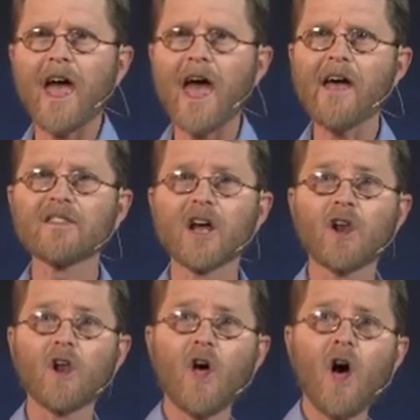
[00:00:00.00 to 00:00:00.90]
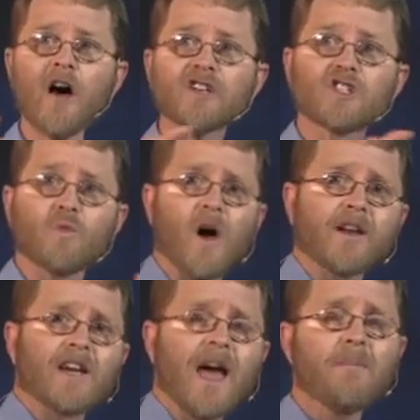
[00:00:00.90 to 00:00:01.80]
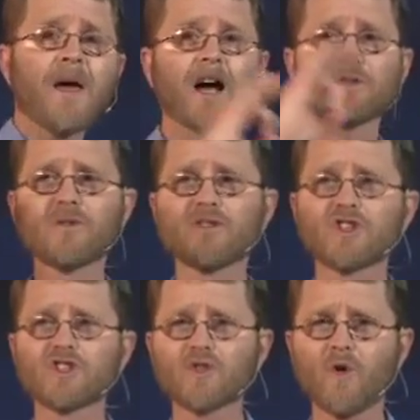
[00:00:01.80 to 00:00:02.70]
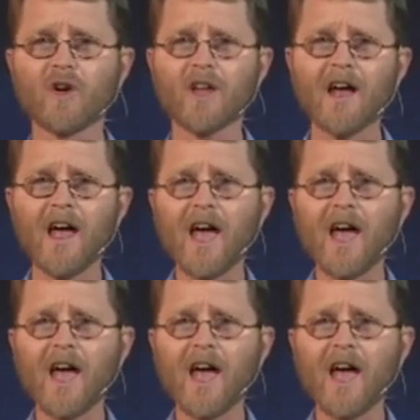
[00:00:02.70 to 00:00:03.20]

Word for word: And the last one came out with the story